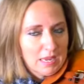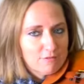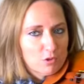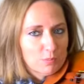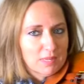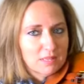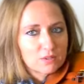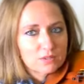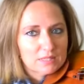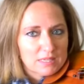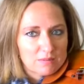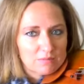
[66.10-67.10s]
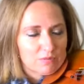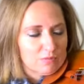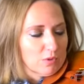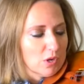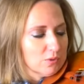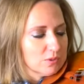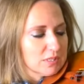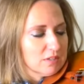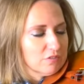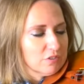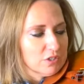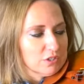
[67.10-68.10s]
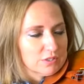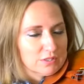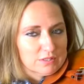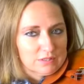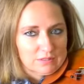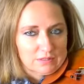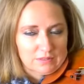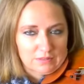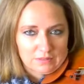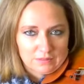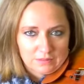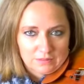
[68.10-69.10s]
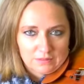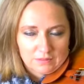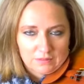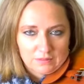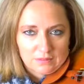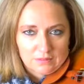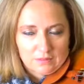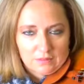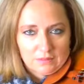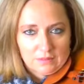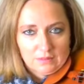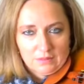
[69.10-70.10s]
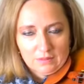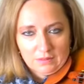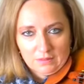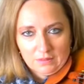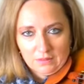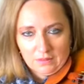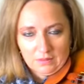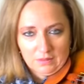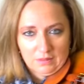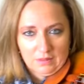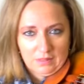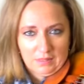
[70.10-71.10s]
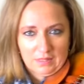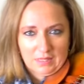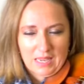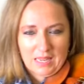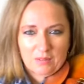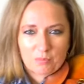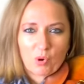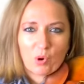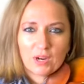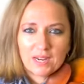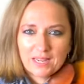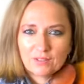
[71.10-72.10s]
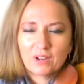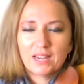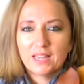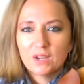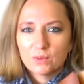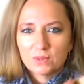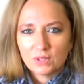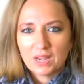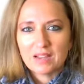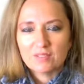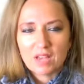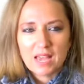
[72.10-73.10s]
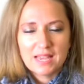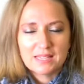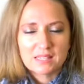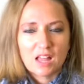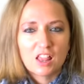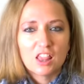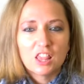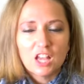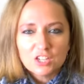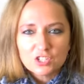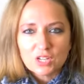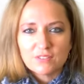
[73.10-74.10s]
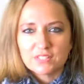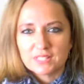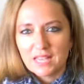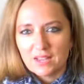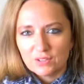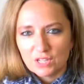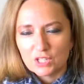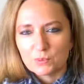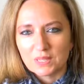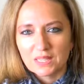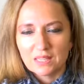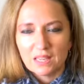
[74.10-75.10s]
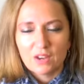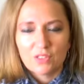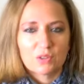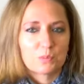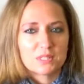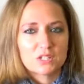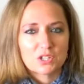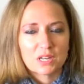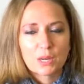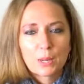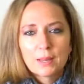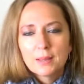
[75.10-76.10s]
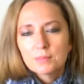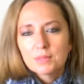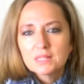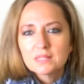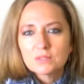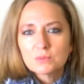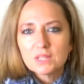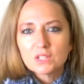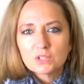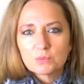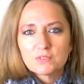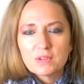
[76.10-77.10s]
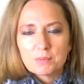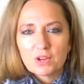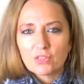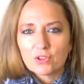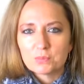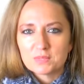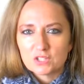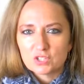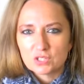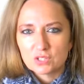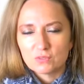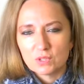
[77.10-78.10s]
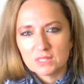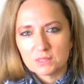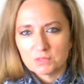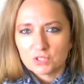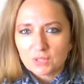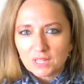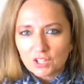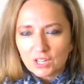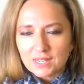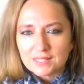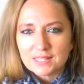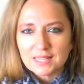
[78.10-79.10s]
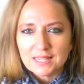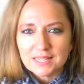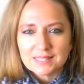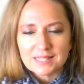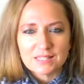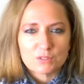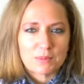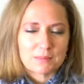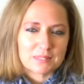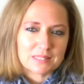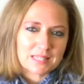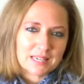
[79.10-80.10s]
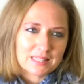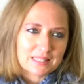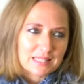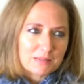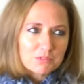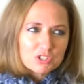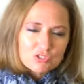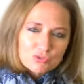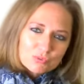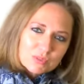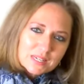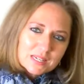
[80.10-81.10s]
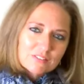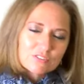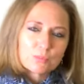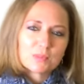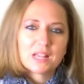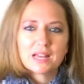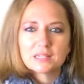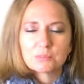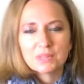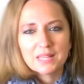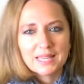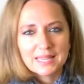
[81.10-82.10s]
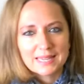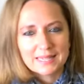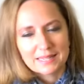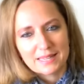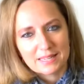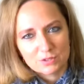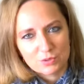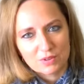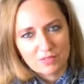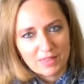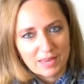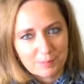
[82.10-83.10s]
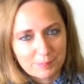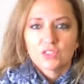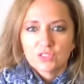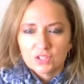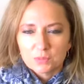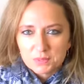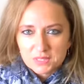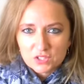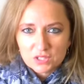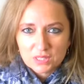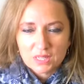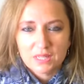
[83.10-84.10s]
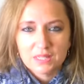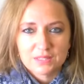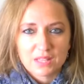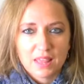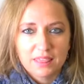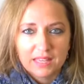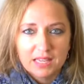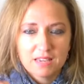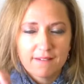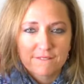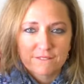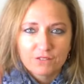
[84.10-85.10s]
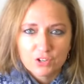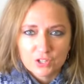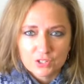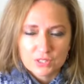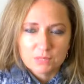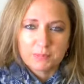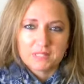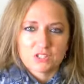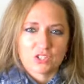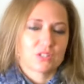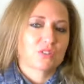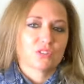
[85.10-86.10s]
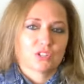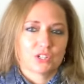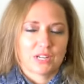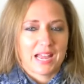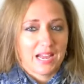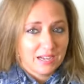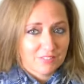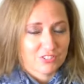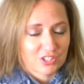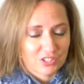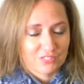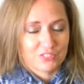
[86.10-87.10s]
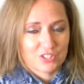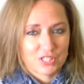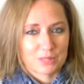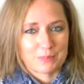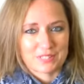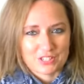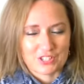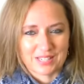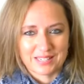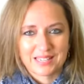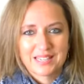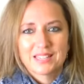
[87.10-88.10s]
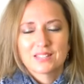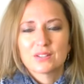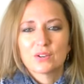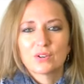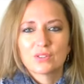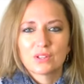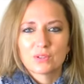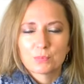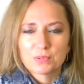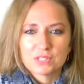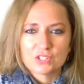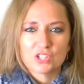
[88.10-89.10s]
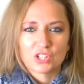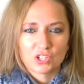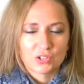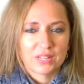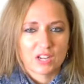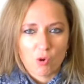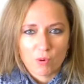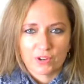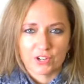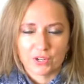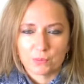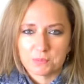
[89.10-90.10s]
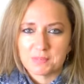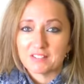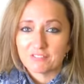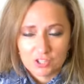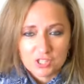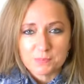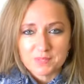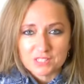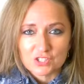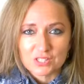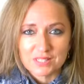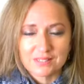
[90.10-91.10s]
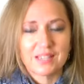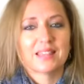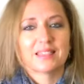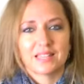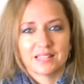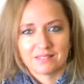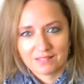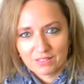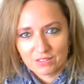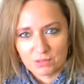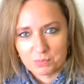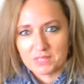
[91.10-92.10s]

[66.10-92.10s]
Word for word: You play those same notes in first, kind of boring, right? We don't have as lush of a sound as we can get in third position. Plus, it's really good to move up in a third position to avoid some string crossings and to be able to stay on the same string for melodic playing and that sort of thing. Third position is the first position you learn after first position. So the position learning order would be first position and then third